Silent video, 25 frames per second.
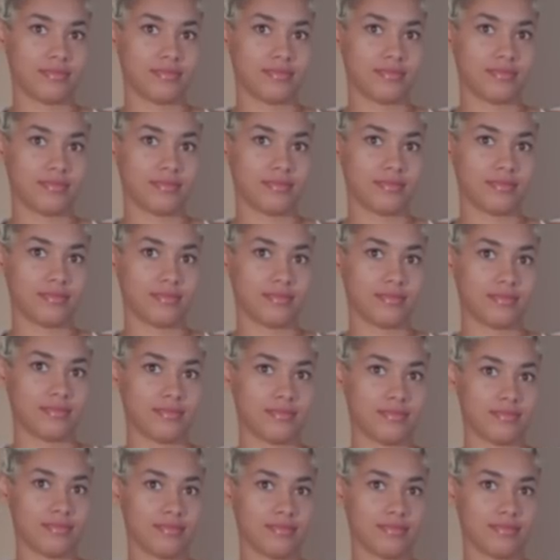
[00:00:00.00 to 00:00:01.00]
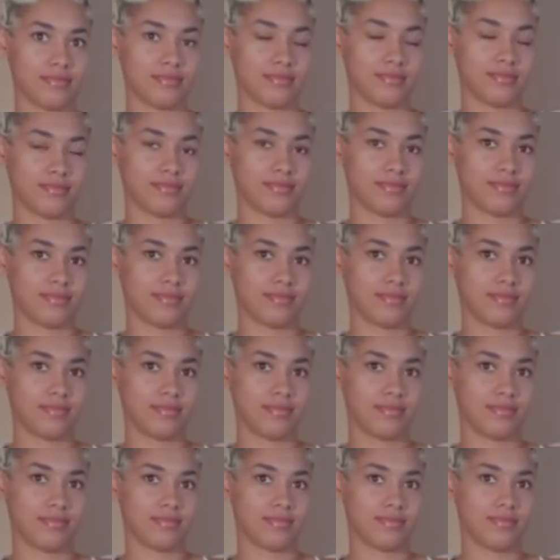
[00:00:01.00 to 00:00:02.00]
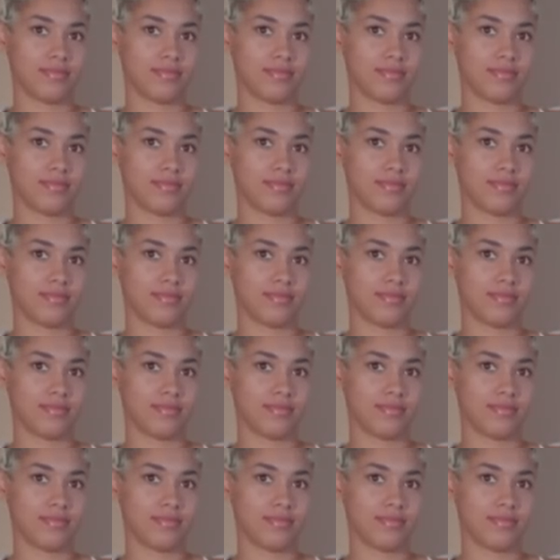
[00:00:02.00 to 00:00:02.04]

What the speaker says: [no speech]